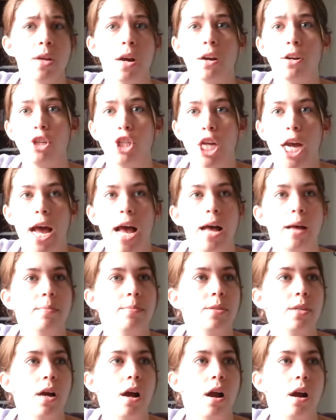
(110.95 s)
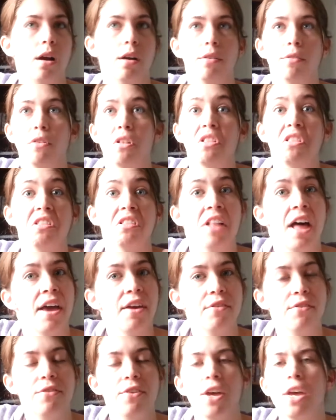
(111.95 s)
our jobs, our
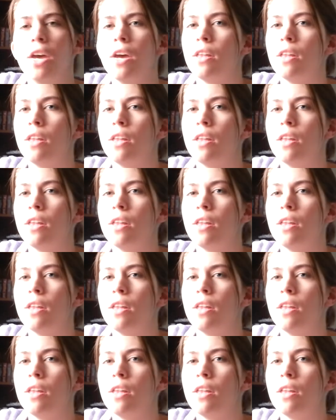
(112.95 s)
life.